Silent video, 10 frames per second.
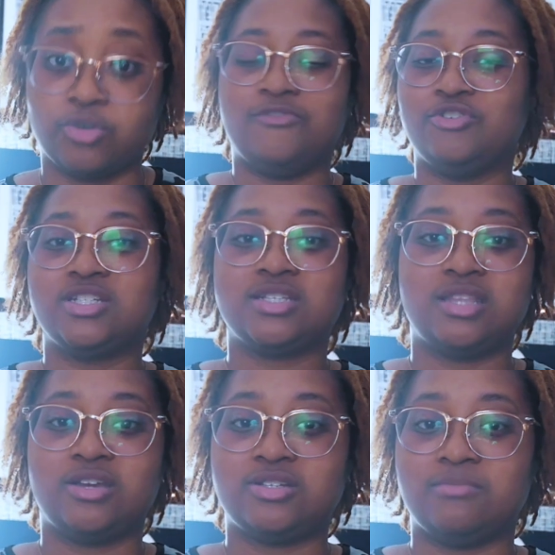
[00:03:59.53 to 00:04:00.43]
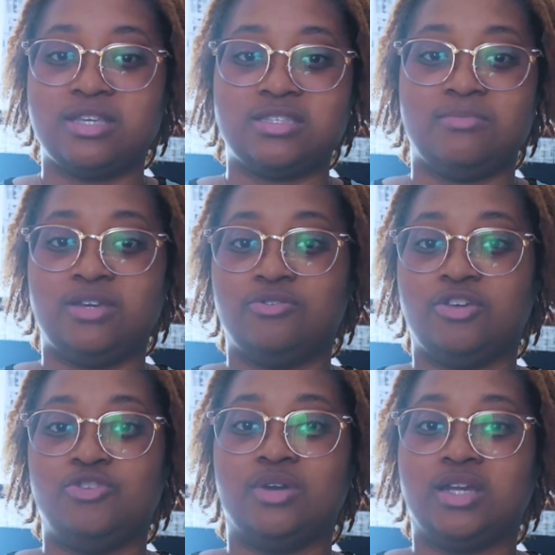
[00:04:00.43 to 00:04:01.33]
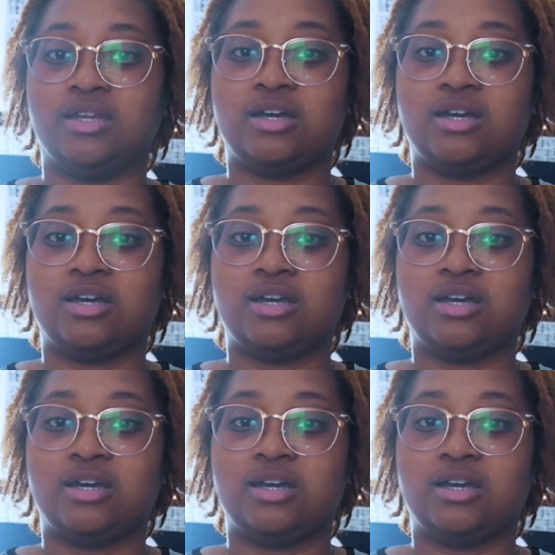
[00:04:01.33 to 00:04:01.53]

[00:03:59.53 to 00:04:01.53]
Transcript: If you're just there to mix and mingle and you want to get a